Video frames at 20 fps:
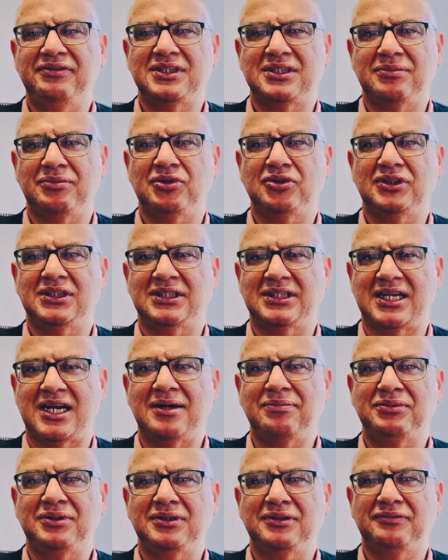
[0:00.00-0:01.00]
is the most
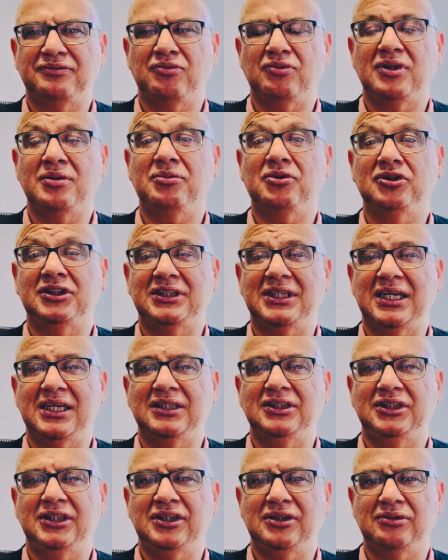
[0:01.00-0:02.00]
disruptive or the most
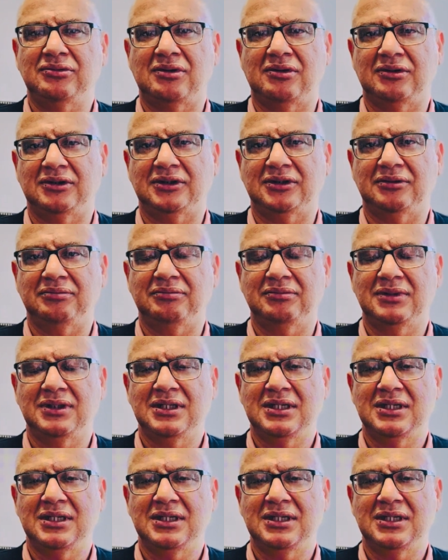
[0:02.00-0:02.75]
challenging in your classroom.